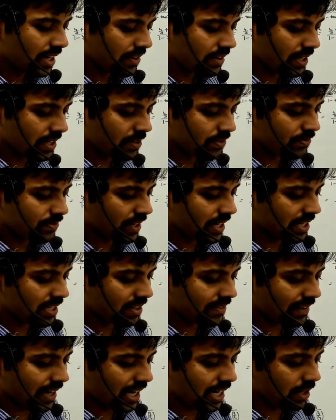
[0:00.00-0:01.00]
You need to find the
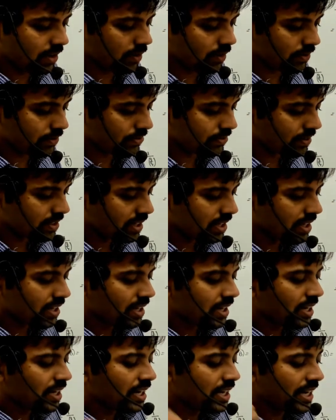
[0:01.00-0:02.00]
value of
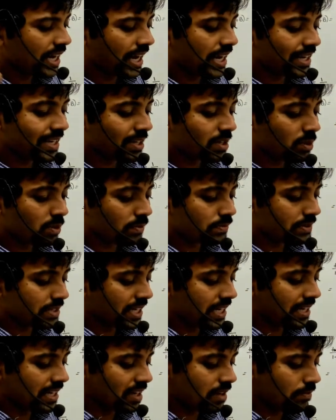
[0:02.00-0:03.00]
tan cube
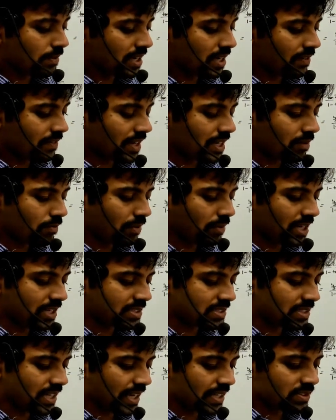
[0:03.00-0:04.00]
theta by 1
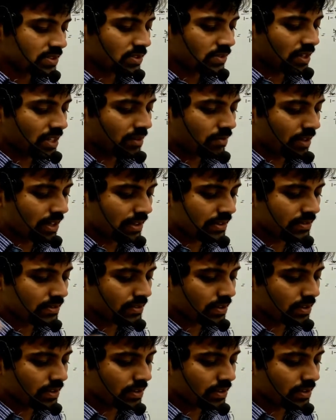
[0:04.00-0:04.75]
plus tan square plus